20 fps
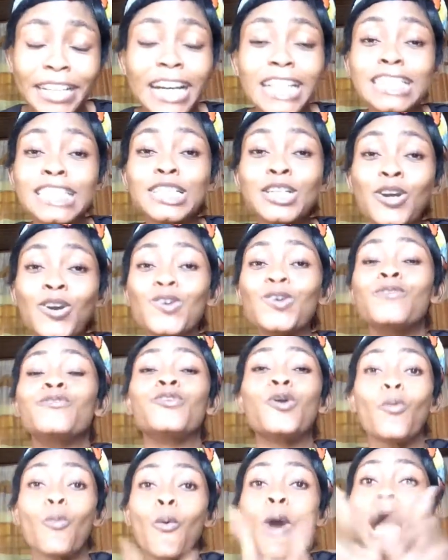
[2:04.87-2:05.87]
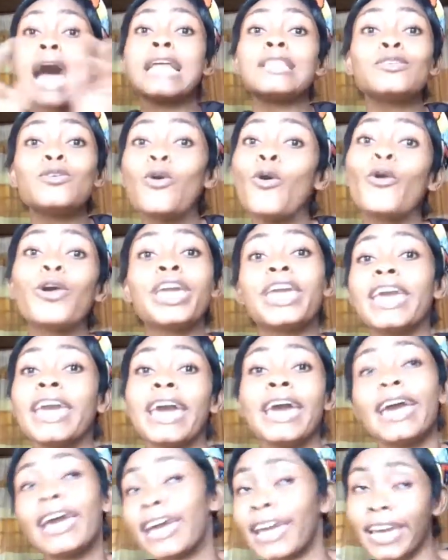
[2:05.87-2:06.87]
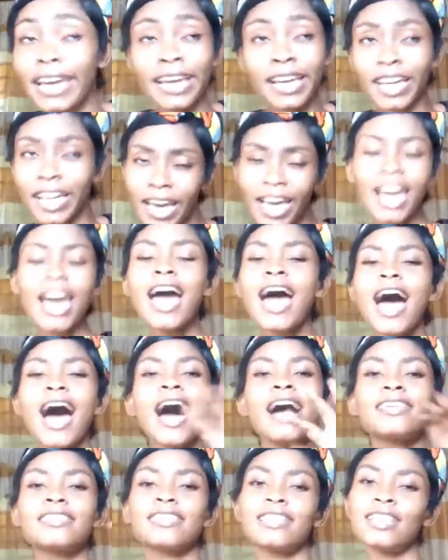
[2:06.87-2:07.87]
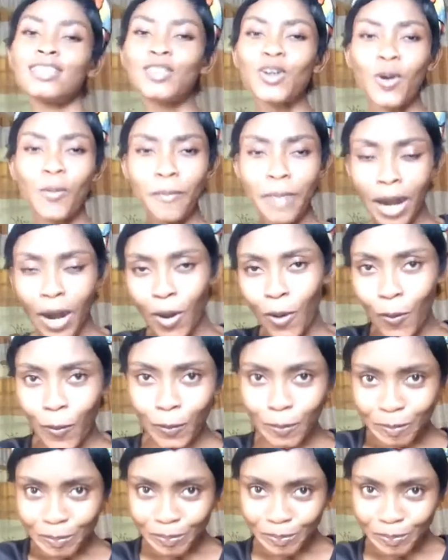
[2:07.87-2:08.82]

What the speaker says: I didn't go home for one whole year. I decided to come back home.